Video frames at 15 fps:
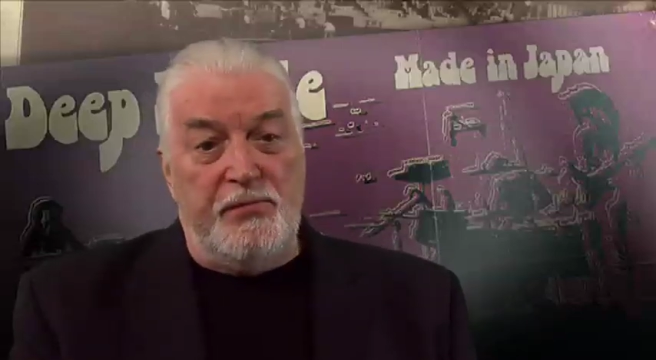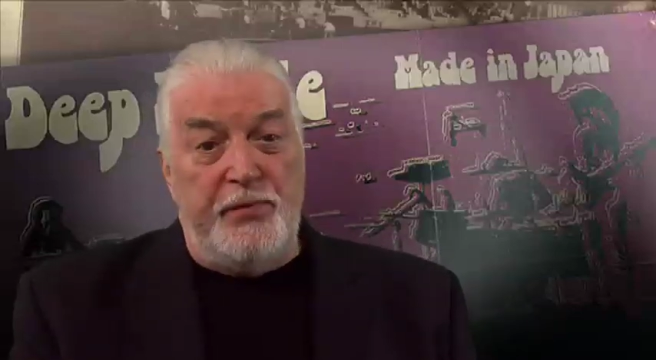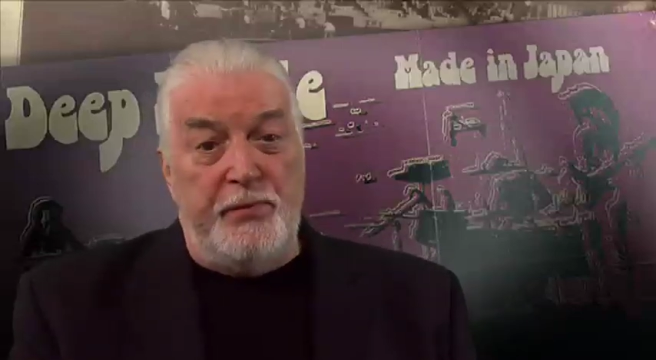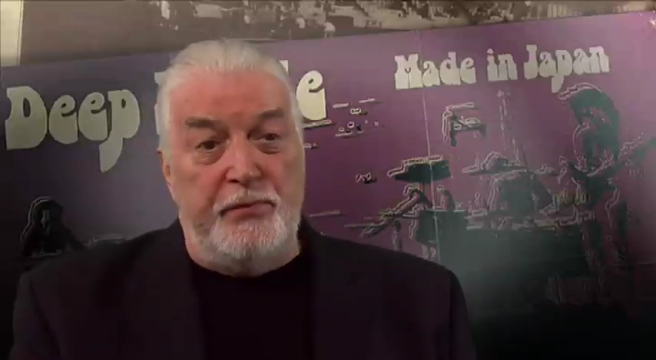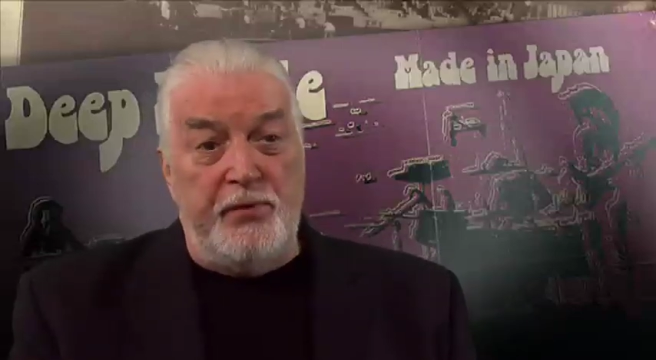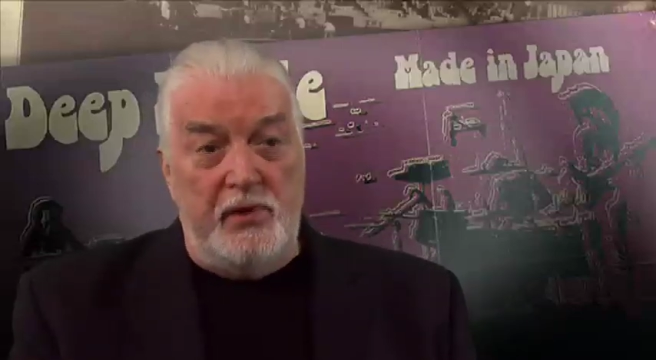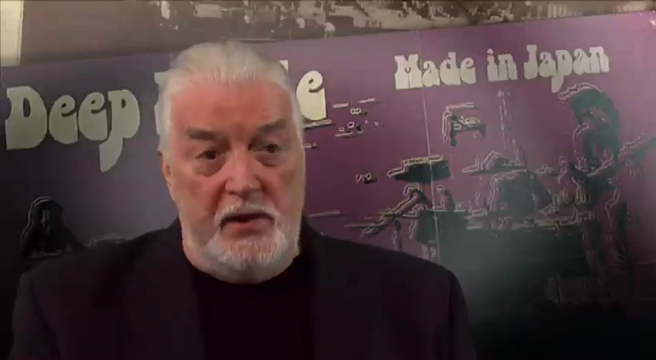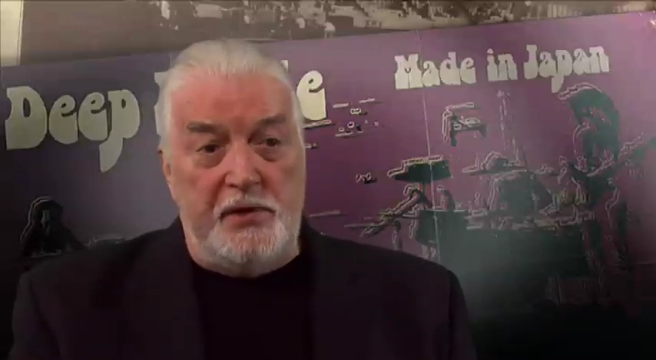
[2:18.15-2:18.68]
the
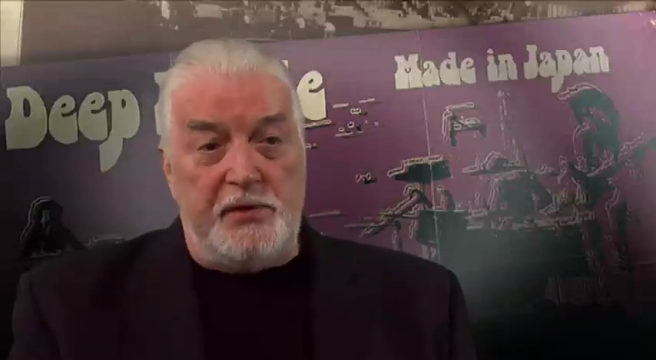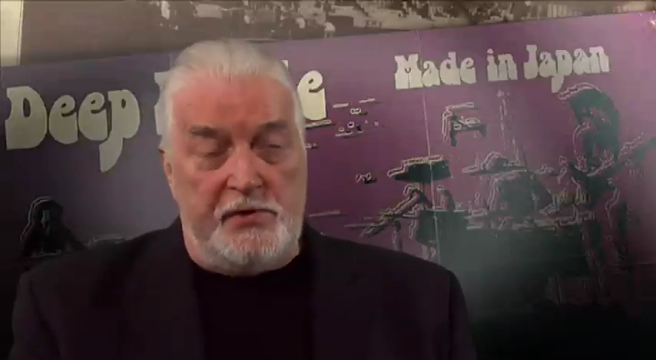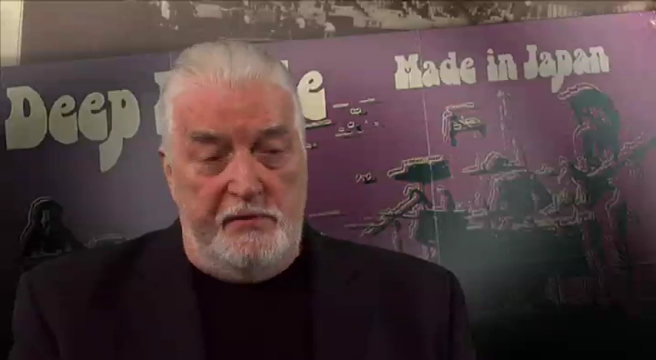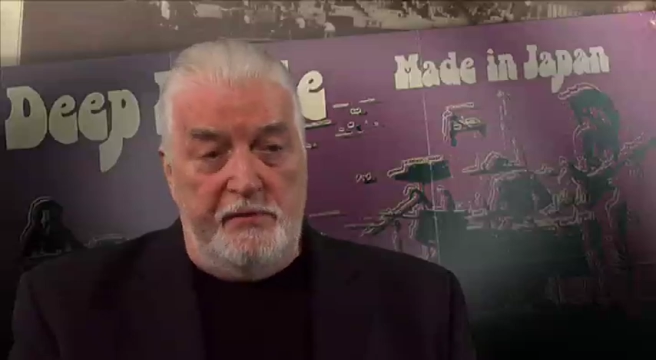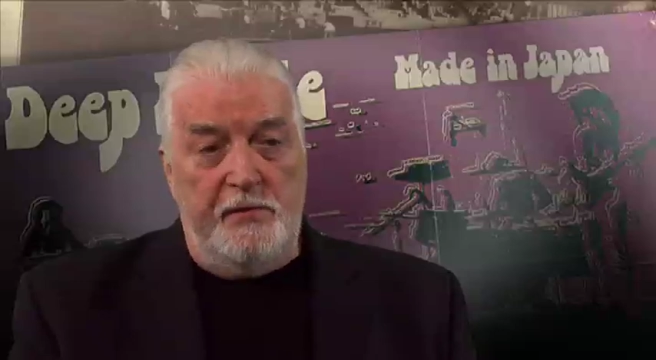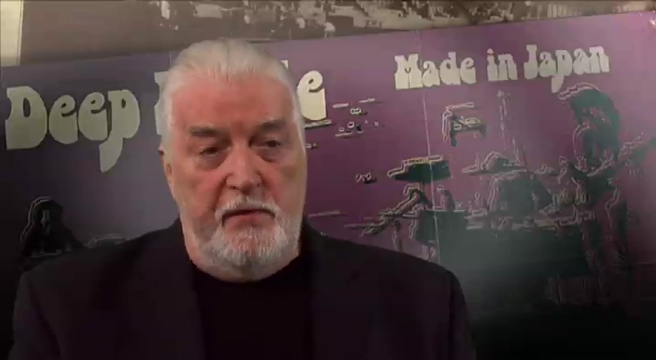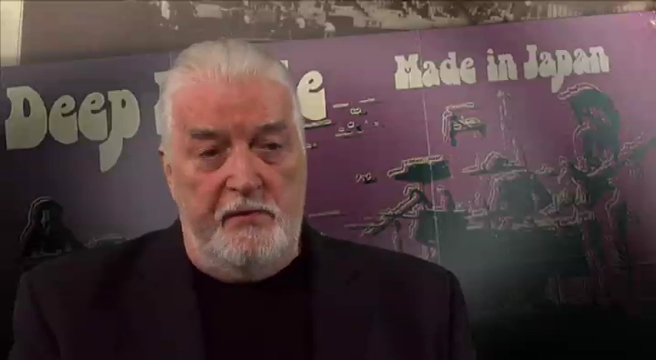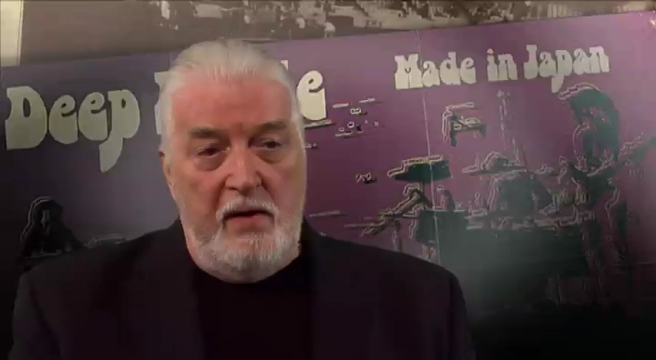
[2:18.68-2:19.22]
brilliance
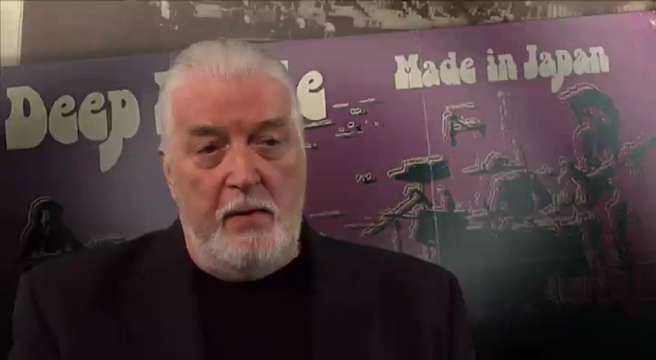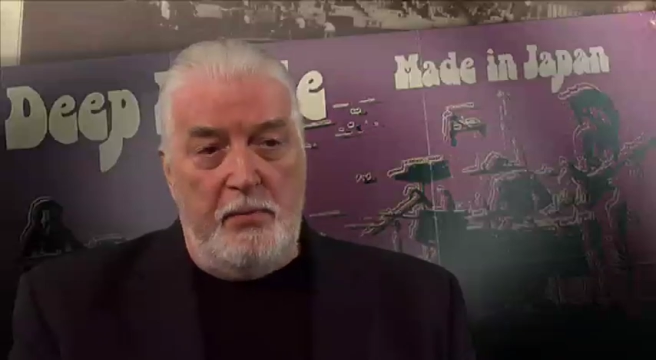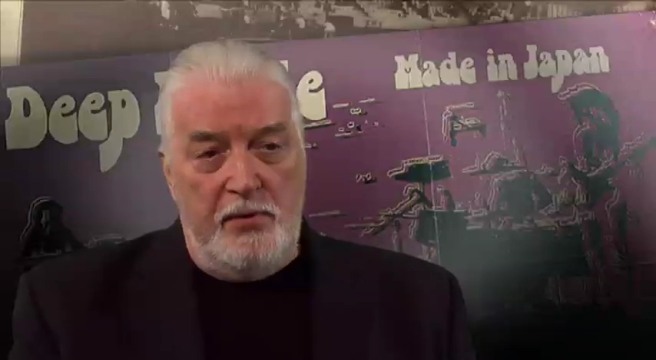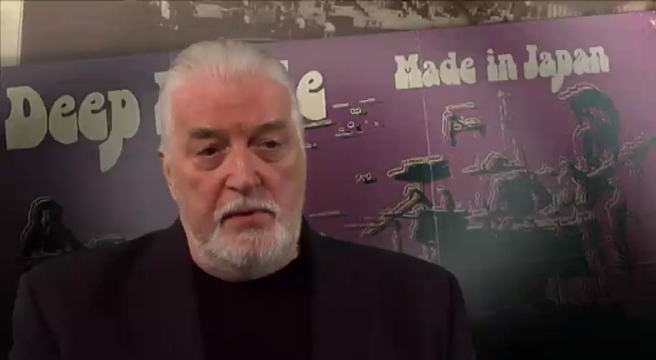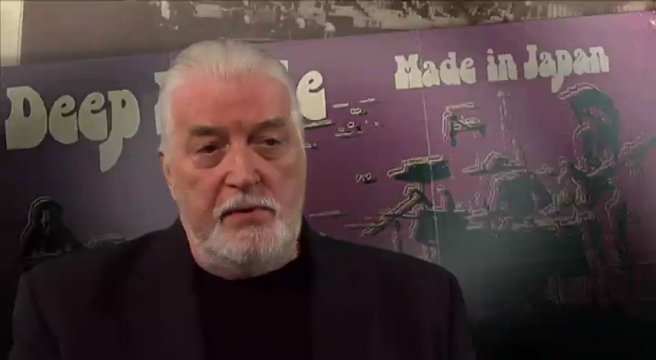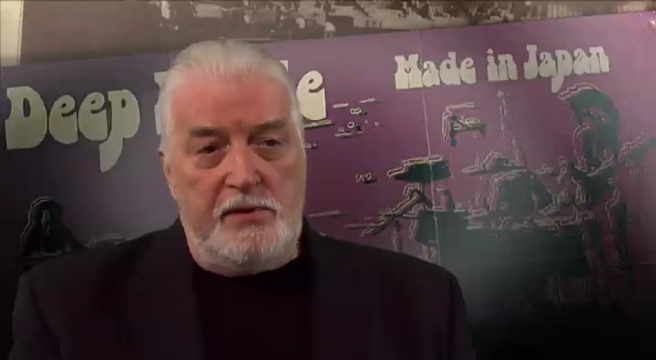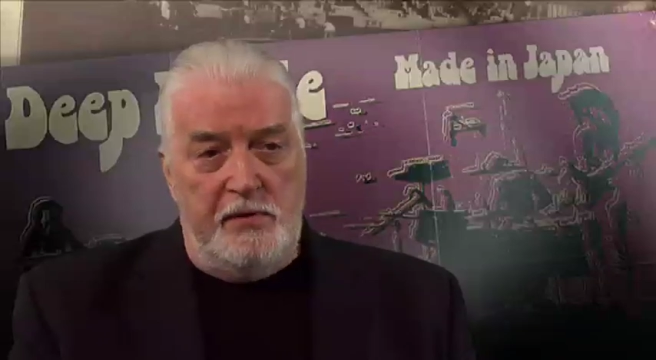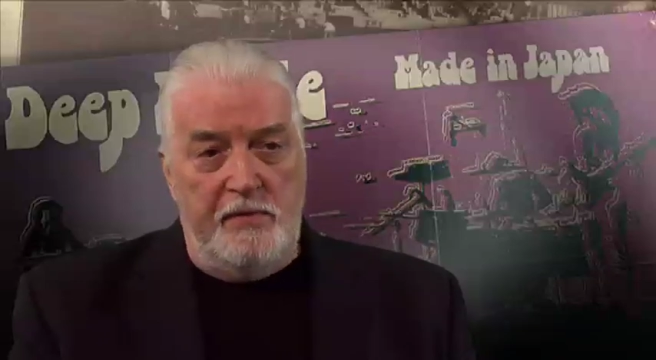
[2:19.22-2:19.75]
of, of our
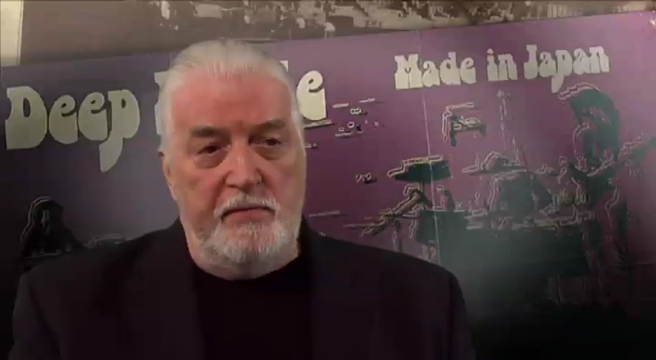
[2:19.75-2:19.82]
producer,